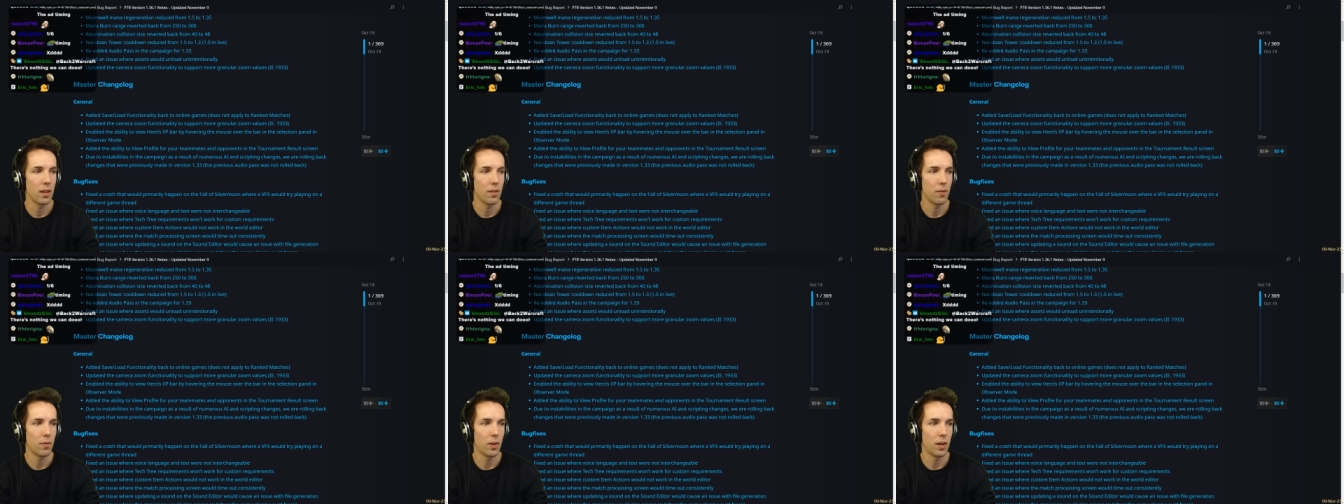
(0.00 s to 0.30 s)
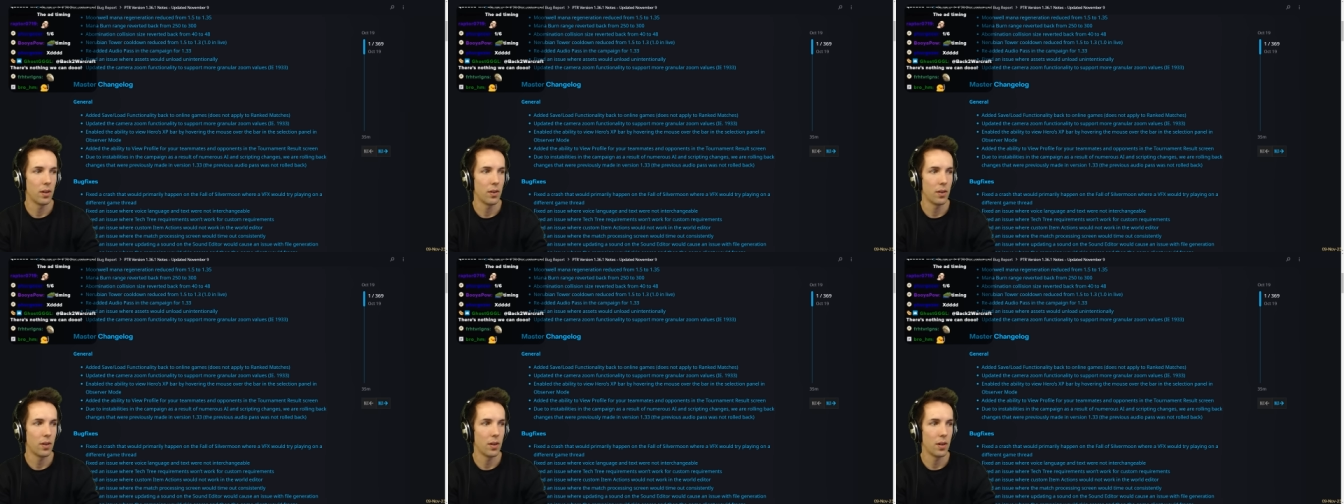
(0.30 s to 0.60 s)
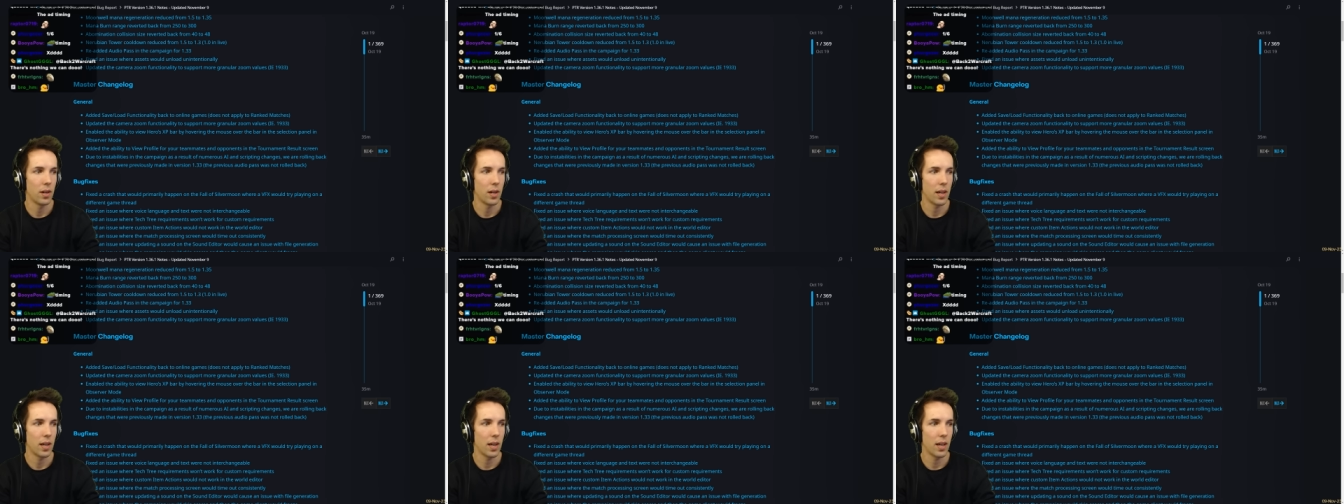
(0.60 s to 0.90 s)
Well,
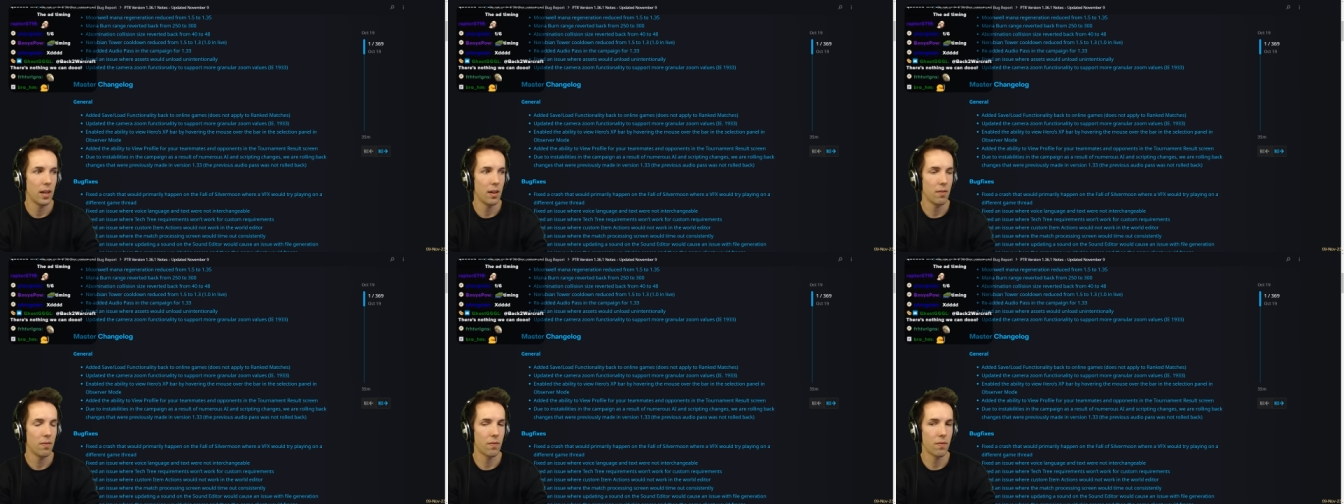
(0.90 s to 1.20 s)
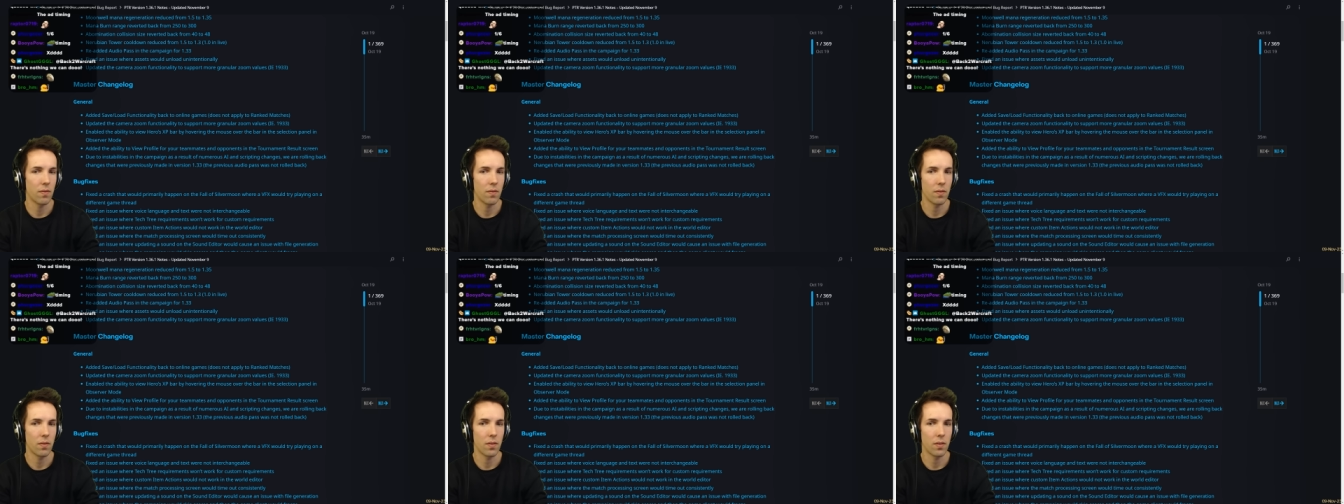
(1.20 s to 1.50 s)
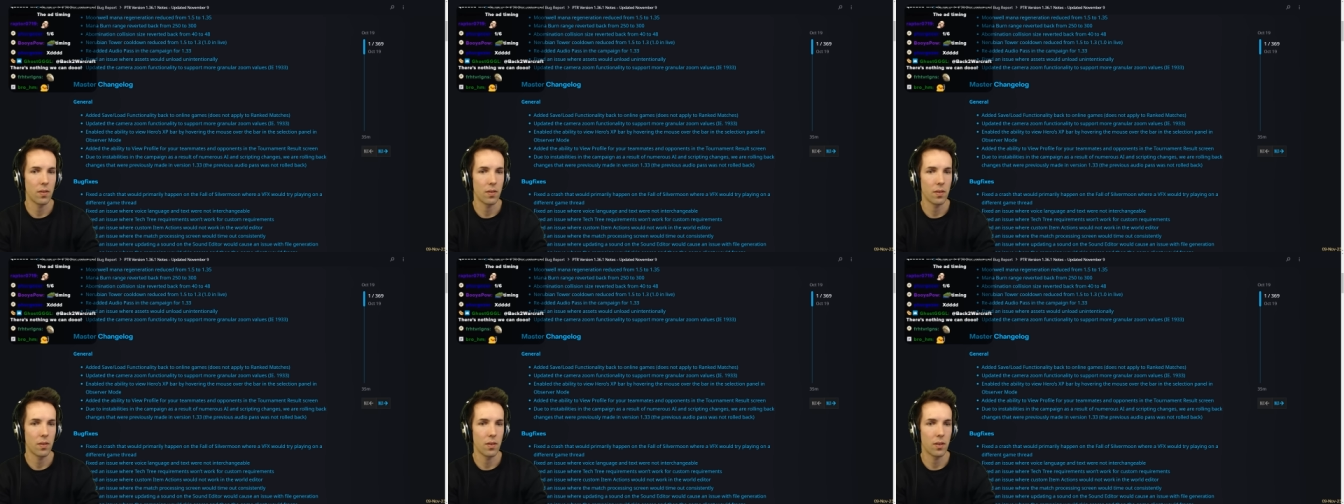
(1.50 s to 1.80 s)
if
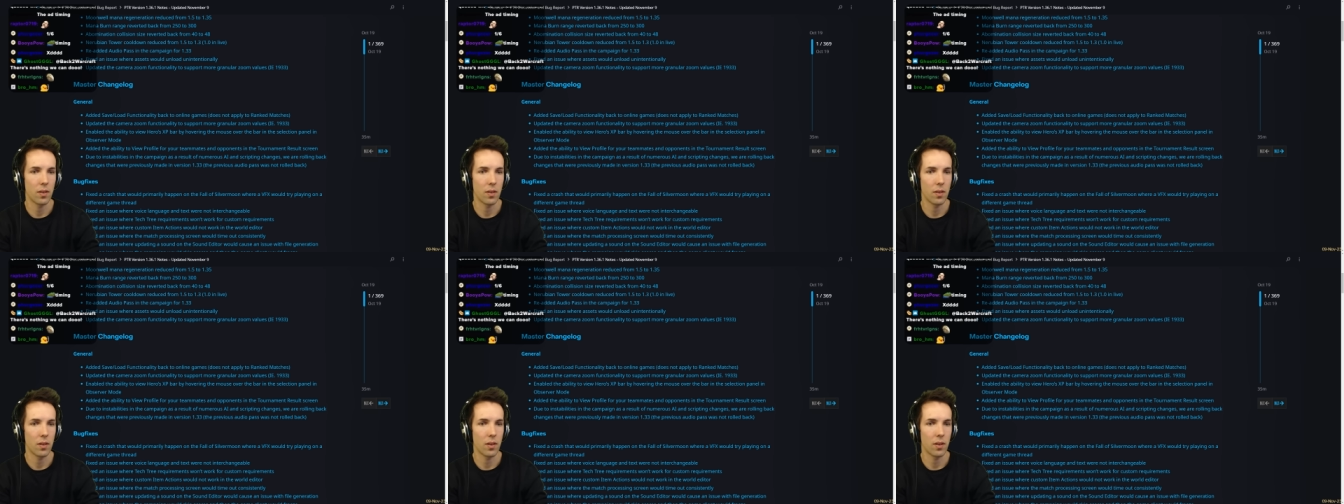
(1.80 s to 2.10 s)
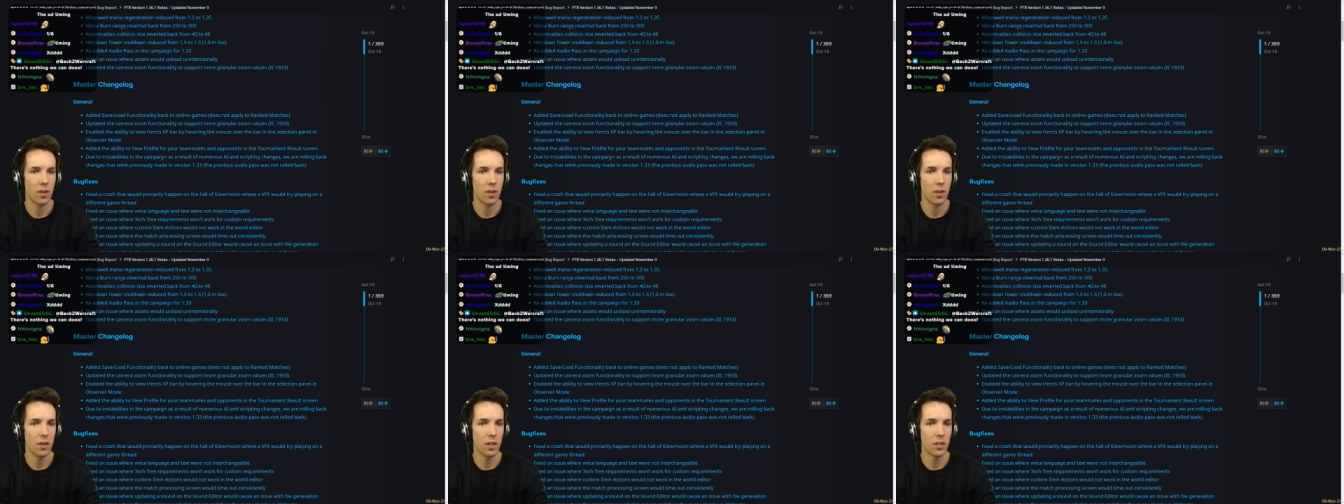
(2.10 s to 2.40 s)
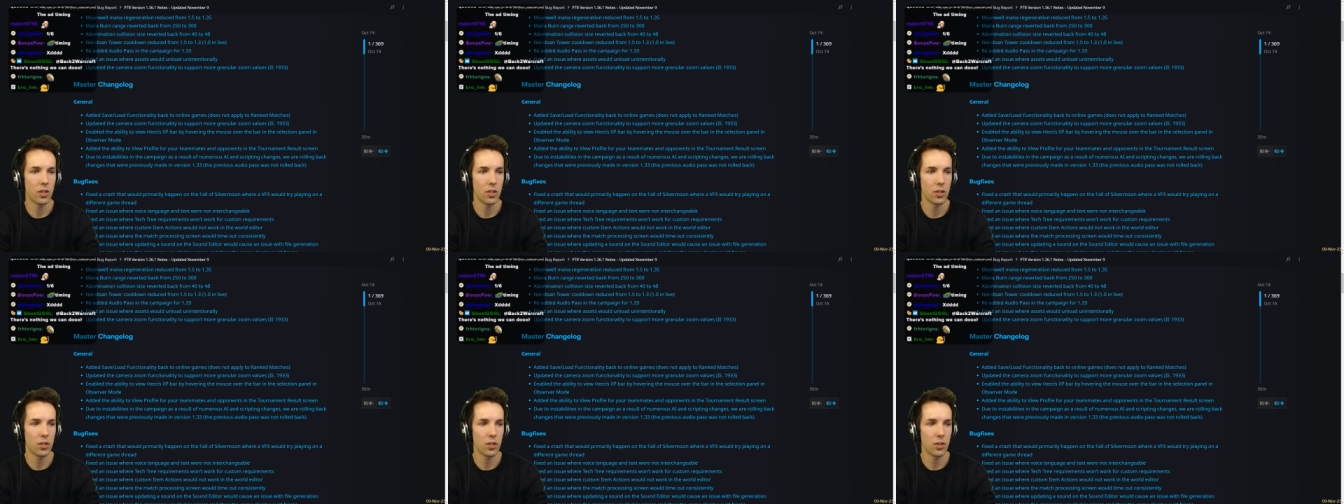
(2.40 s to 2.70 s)

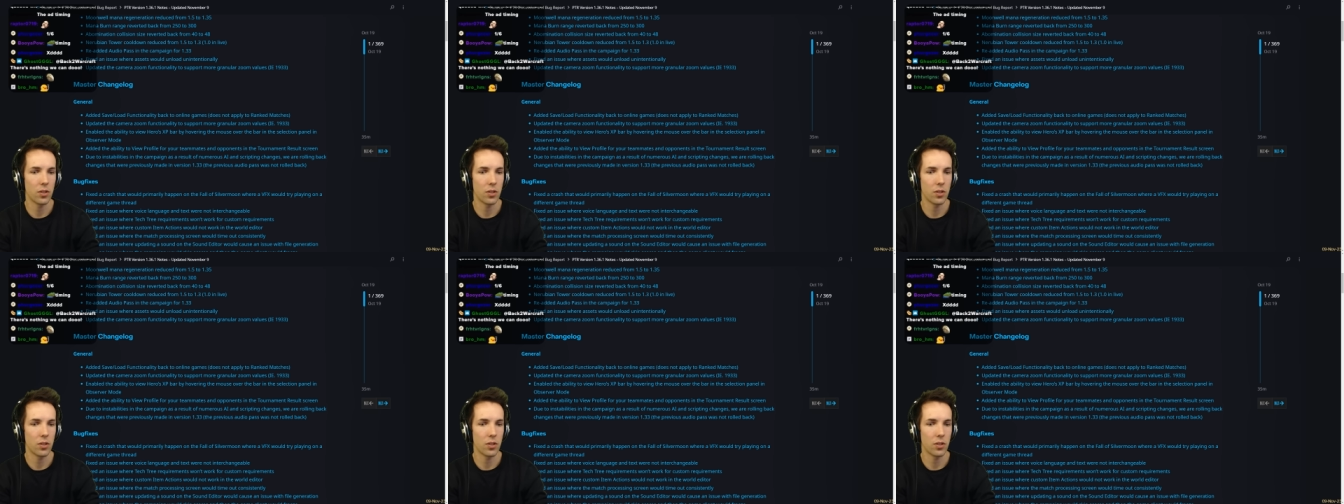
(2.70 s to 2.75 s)
this